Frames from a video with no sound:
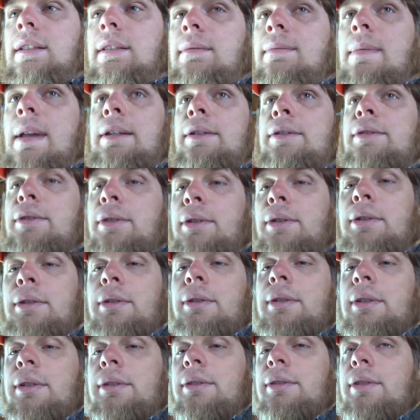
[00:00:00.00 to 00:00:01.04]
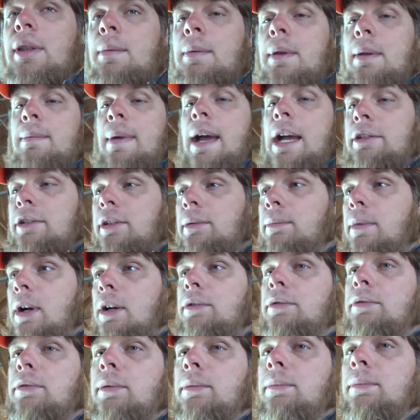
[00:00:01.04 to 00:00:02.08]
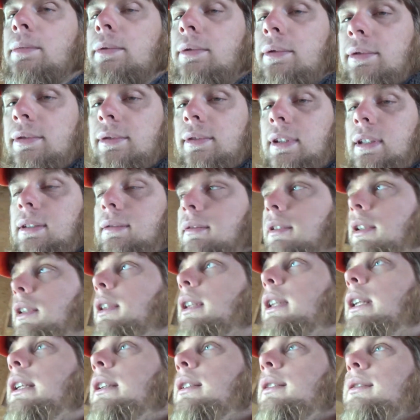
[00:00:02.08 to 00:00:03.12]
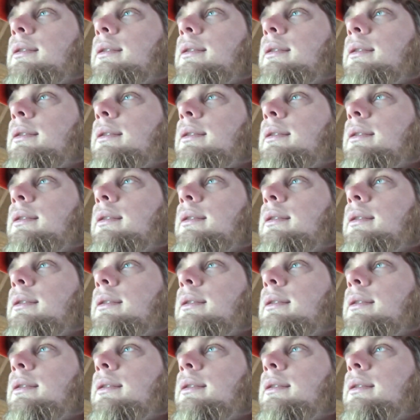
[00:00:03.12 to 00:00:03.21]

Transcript: Make sure, because some of the magic mushrooms can really